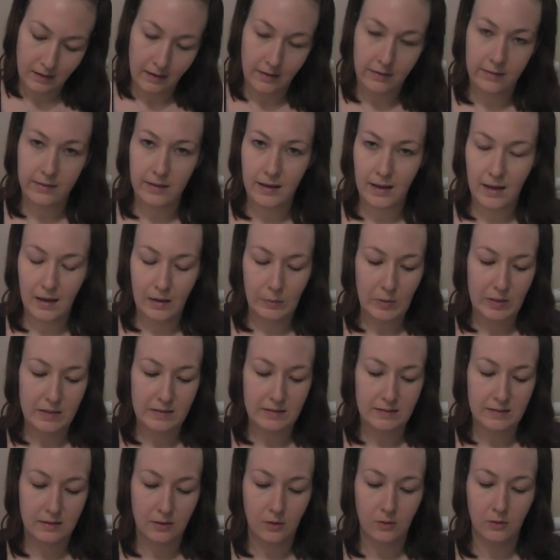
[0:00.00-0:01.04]
theme.
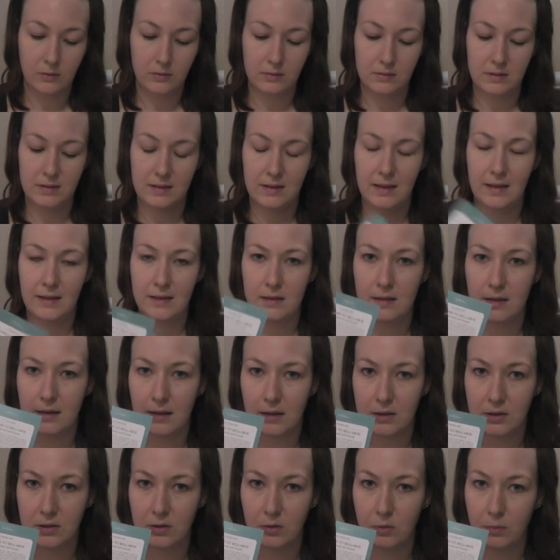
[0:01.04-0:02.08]
It's called
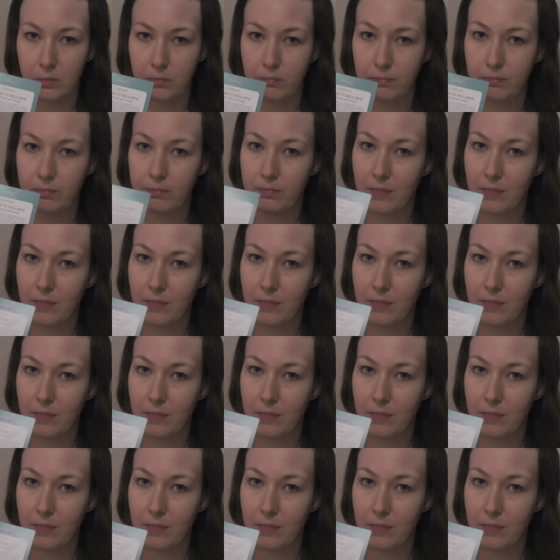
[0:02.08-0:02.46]
International